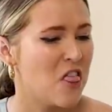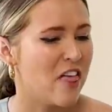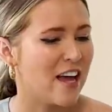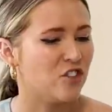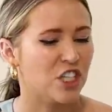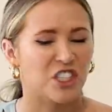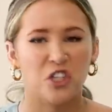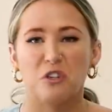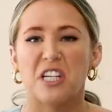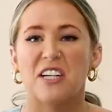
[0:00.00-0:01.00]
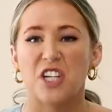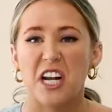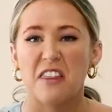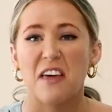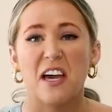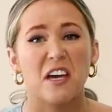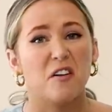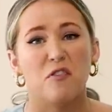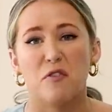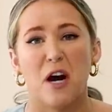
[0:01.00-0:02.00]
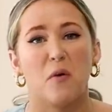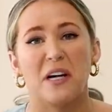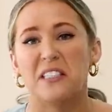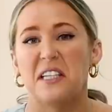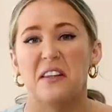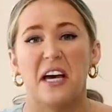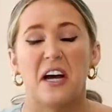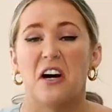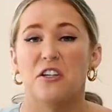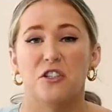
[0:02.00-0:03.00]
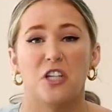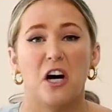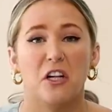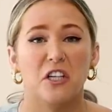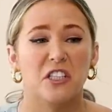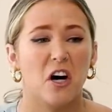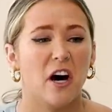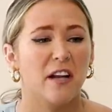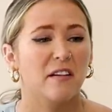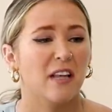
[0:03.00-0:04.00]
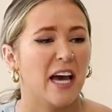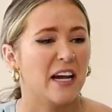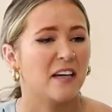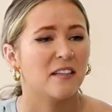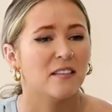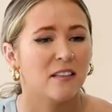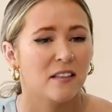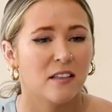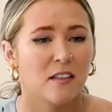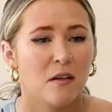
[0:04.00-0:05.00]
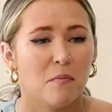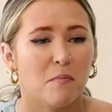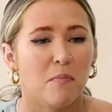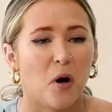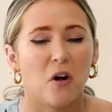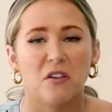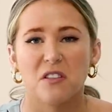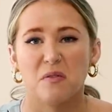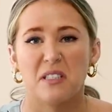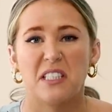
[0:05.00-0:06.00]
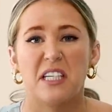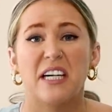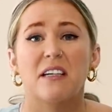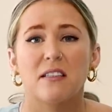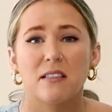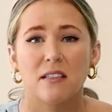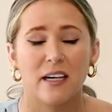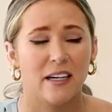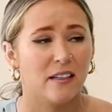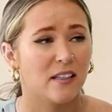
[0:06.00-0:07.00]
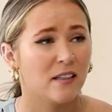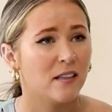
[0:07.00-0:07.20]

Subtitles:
they just don't touch anything. And you've now wasted like $100 on like balls of sticks and